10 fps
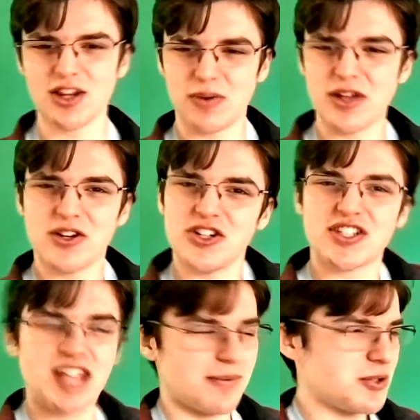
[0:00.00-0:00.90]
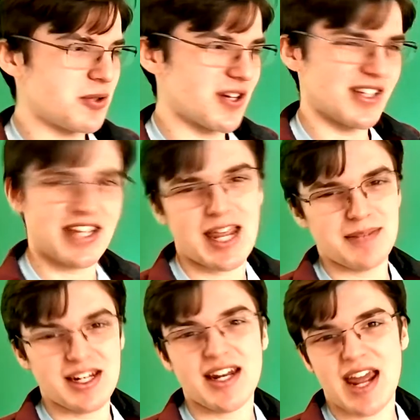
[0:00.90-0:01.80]
way, you could just say I'm too good at the game to
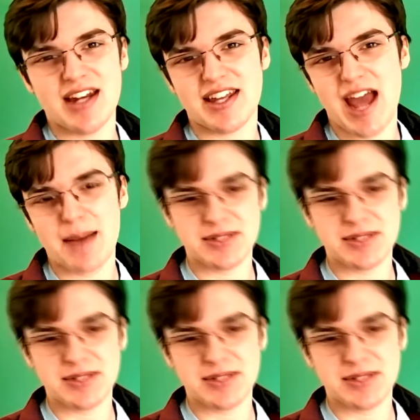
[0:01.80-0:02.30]
need handicaps.